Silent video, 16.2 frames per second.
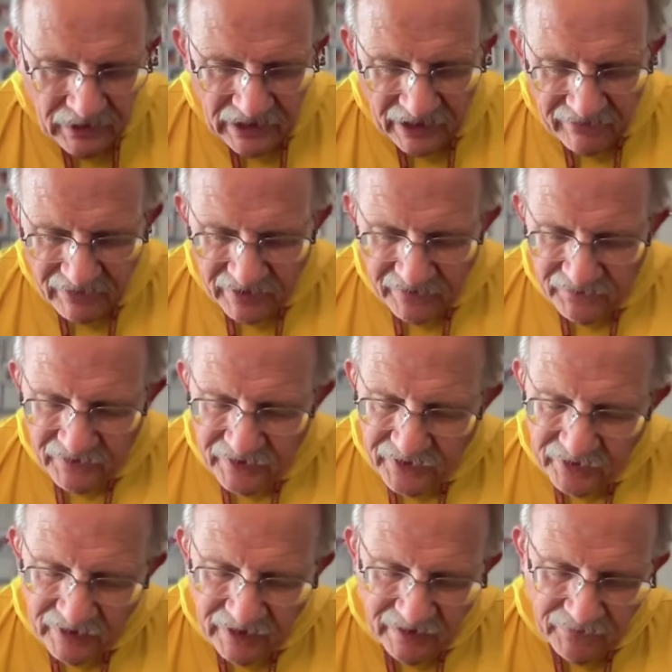Heavenly
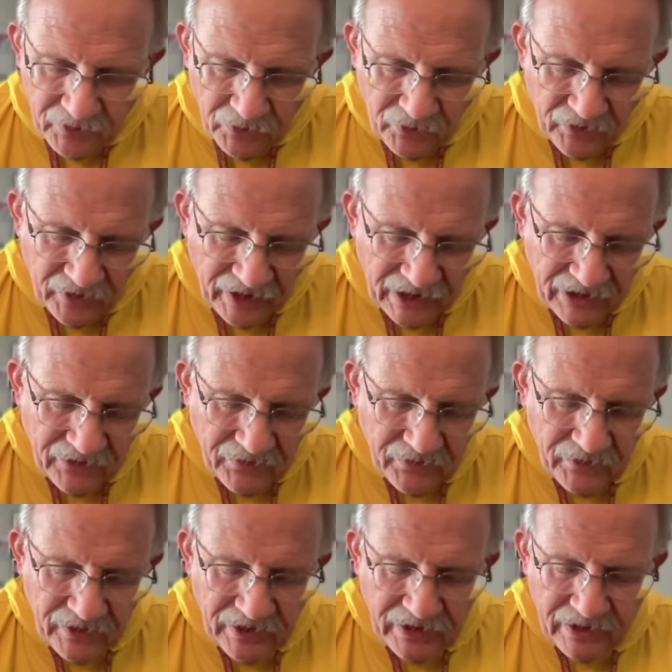Father, I give you thanks
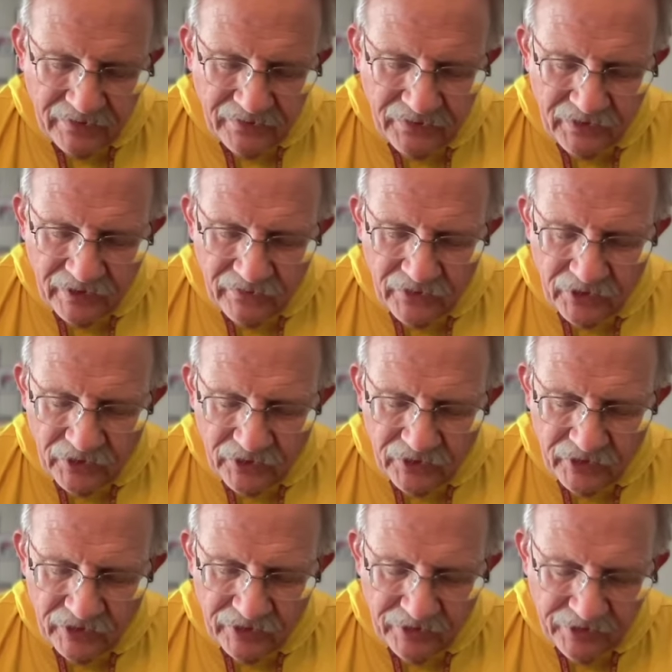for the gift of your
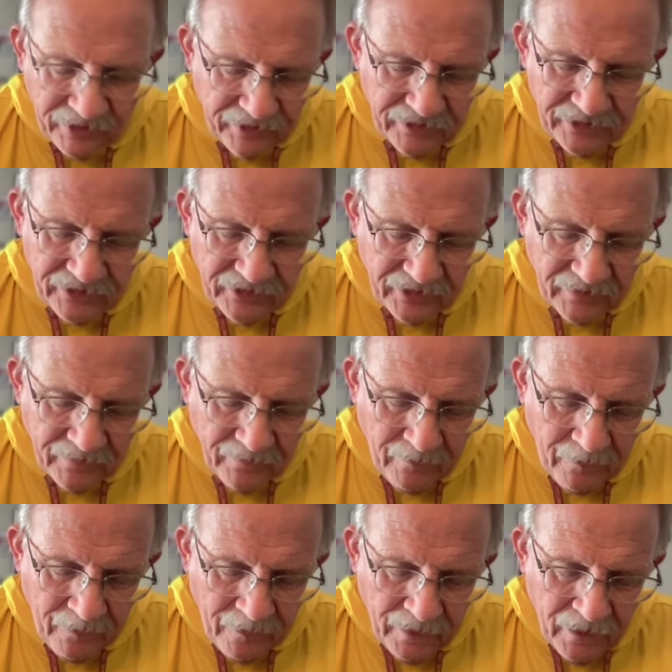Son, Jesus,
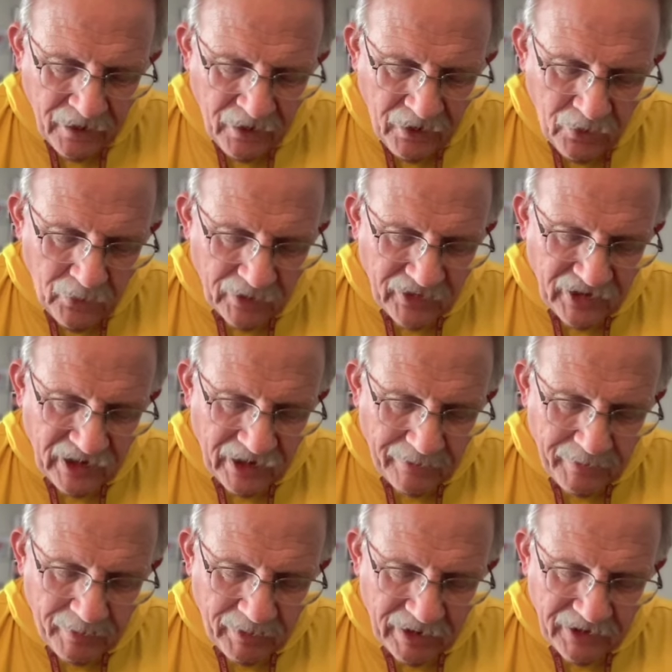who has
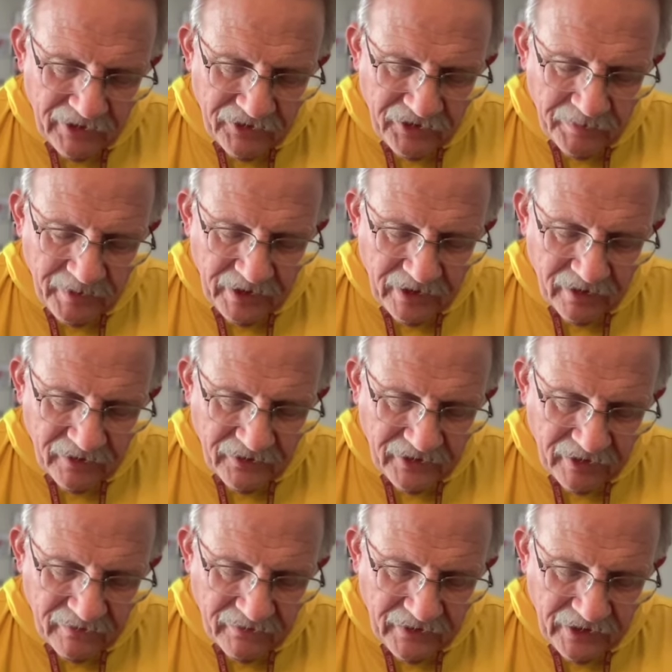come among us to be our
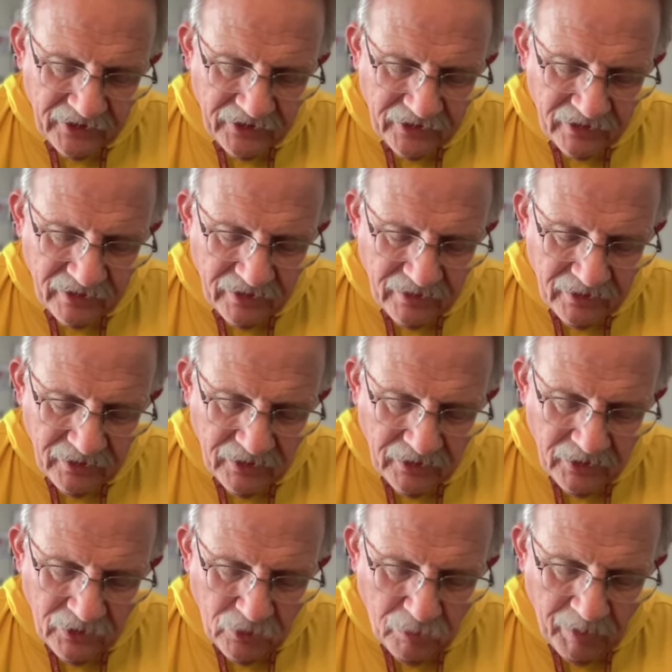salvation,
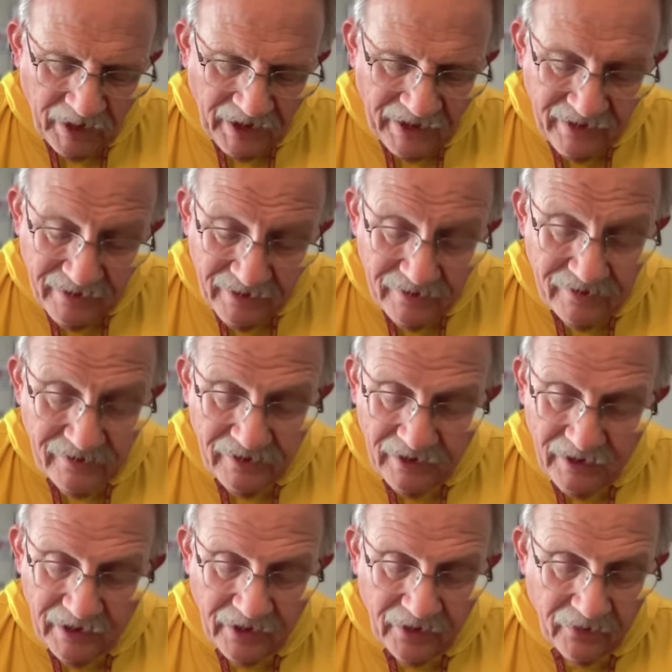who by his
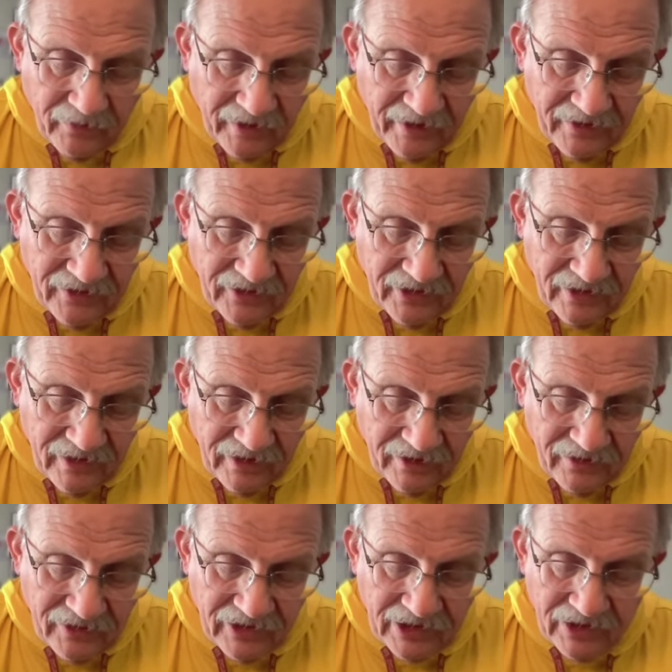dying and rising
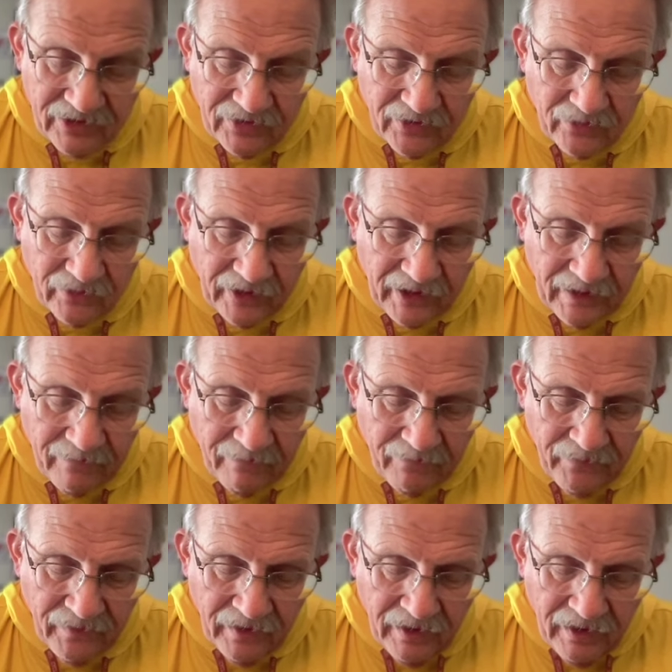has set us free
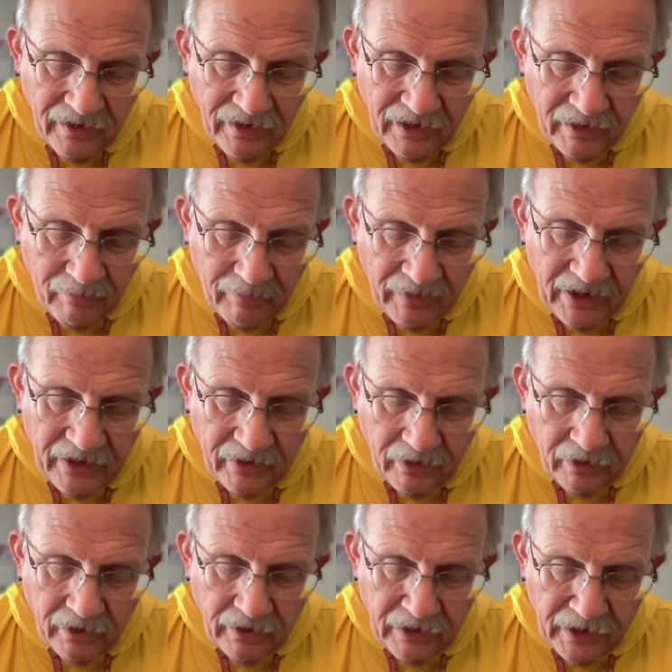and made
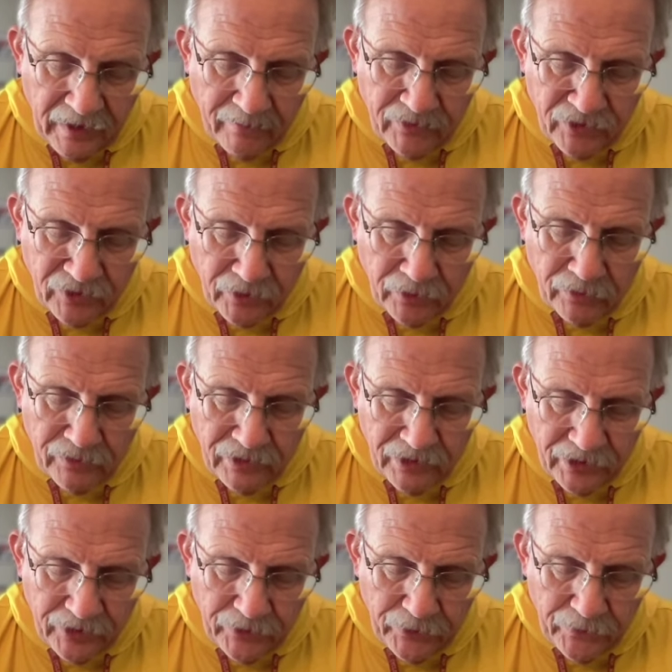our names known
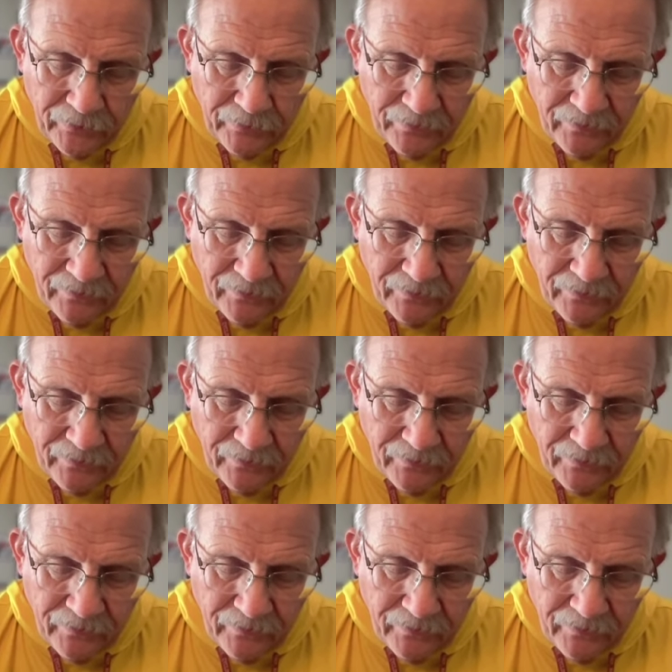to you.